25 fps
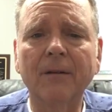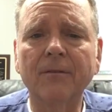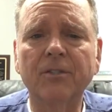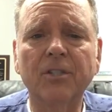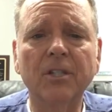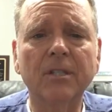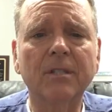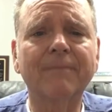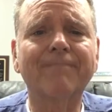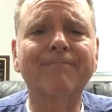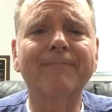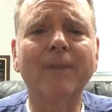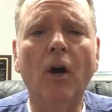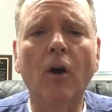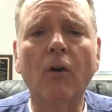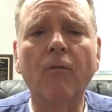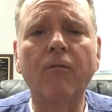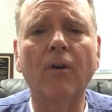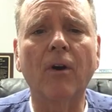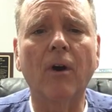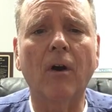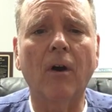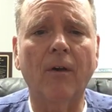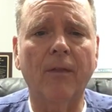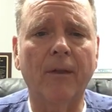Just
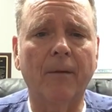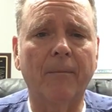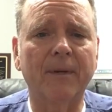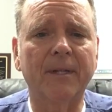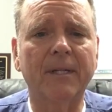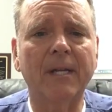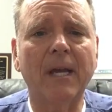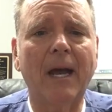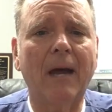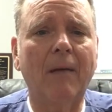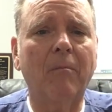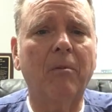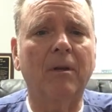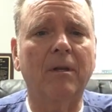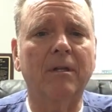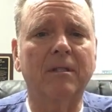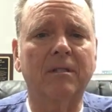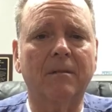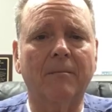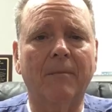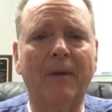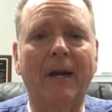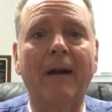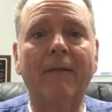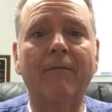overall, their
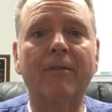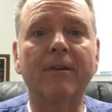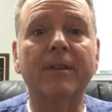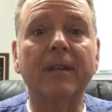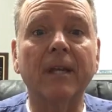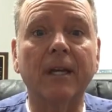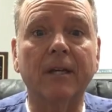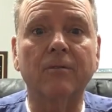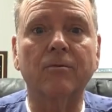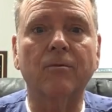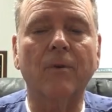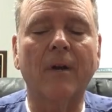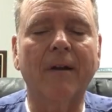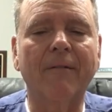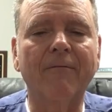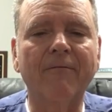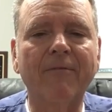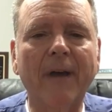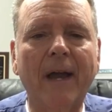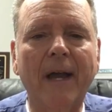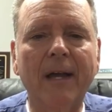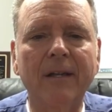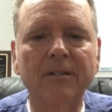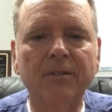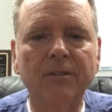metabolism, everything's running
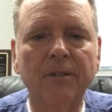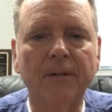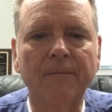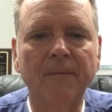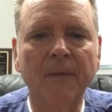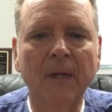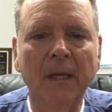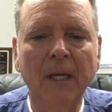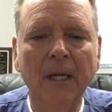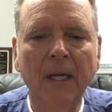faster.